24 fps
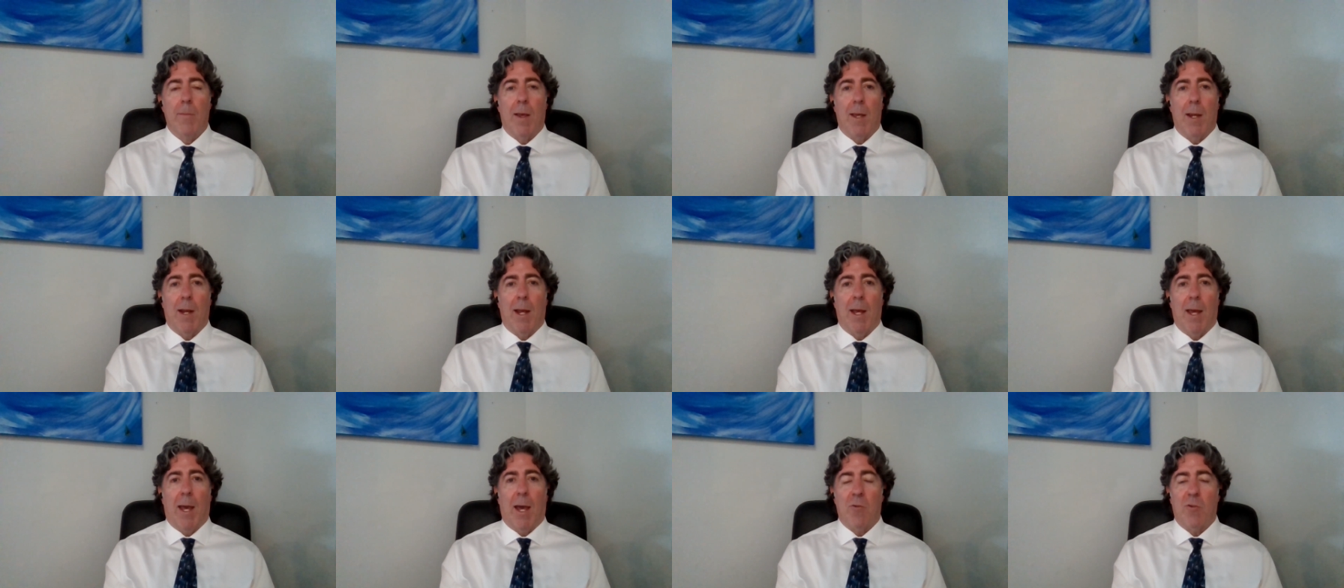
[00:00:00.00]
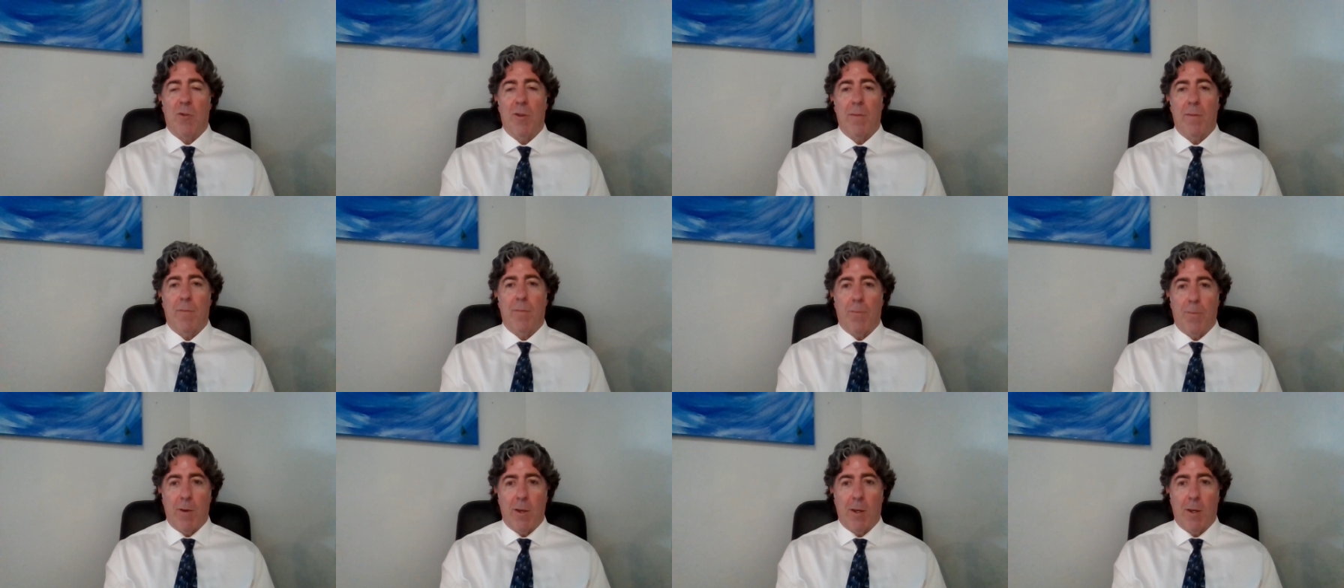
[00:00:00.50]
and I actually
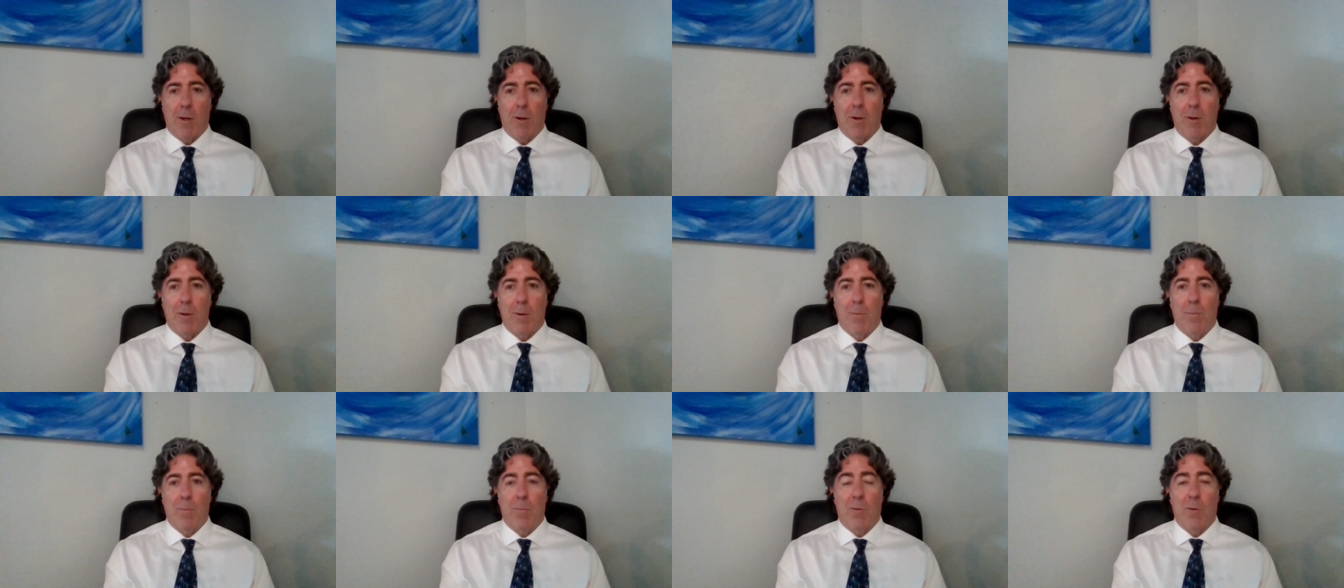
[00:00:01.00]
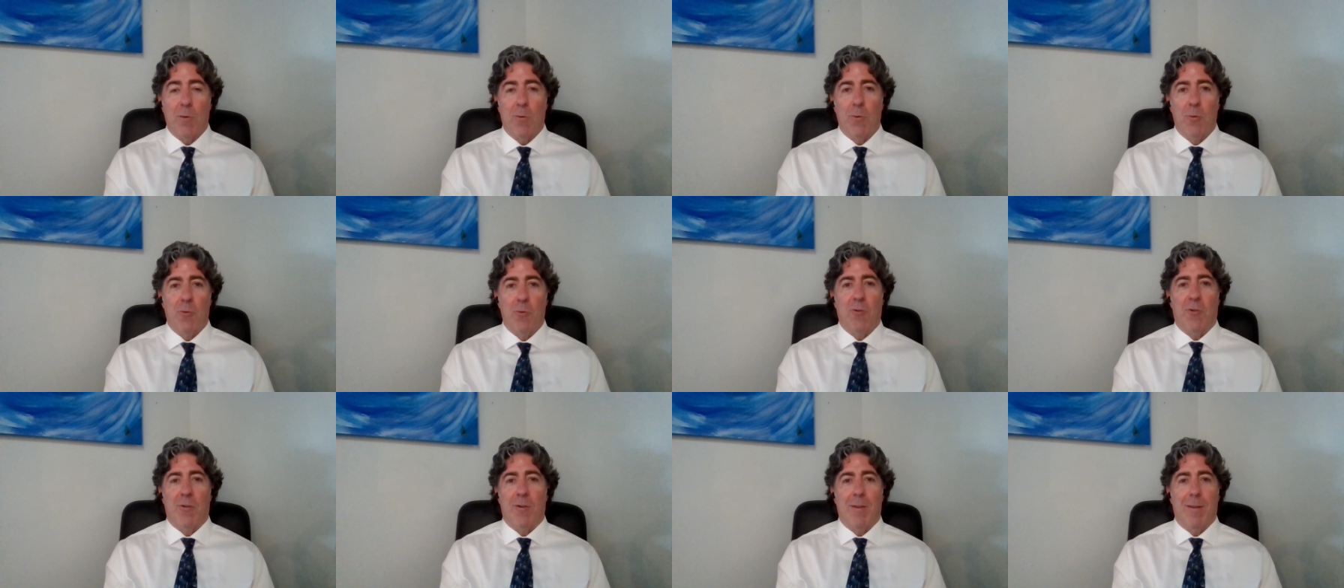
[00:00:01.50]
figured,
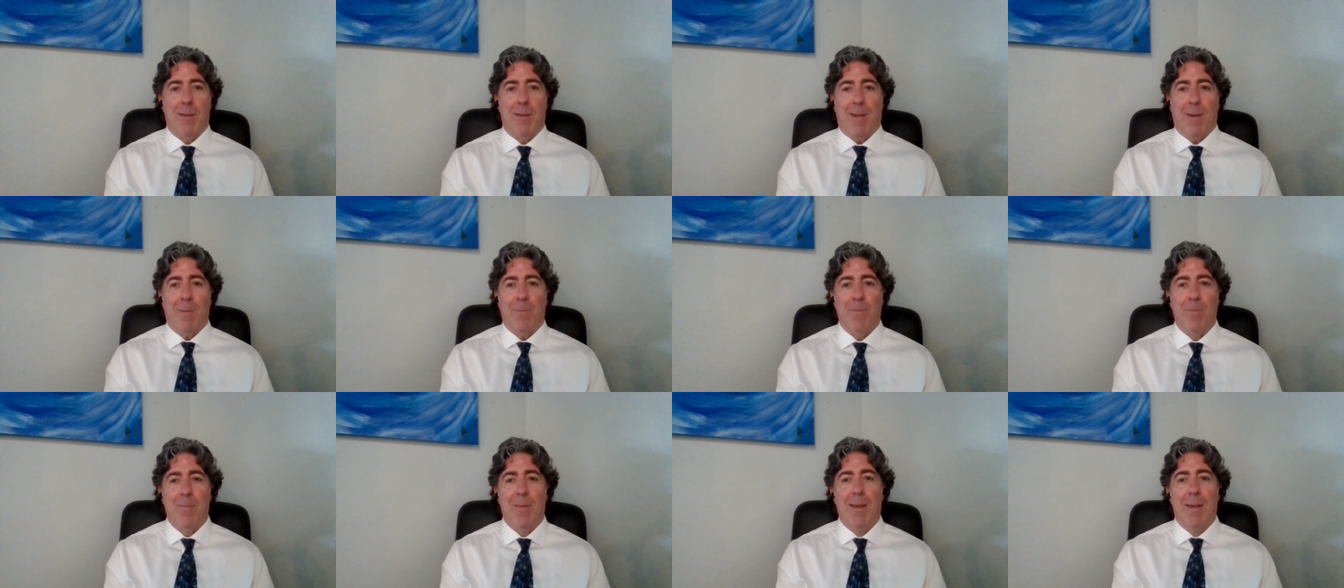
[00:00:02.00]
delusionally,